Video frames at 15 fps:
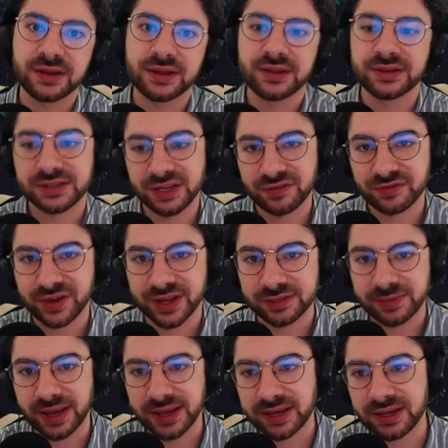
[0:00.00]
the scene fades
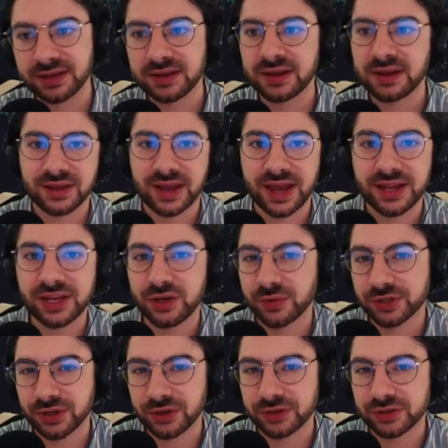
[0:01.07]
back in, and you
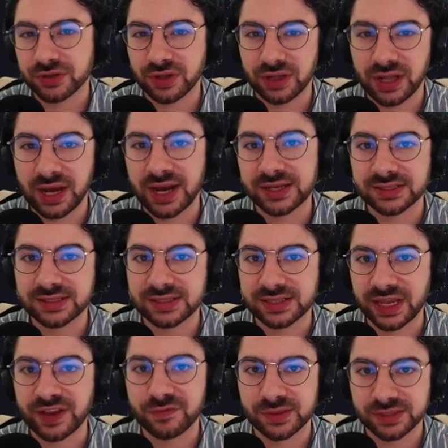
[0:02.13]
return to the last
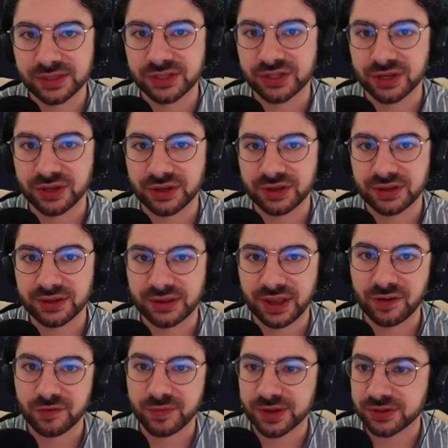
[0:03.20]
safe position that
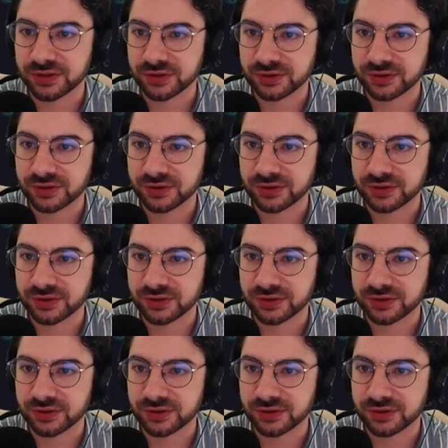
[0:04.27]
you've been to.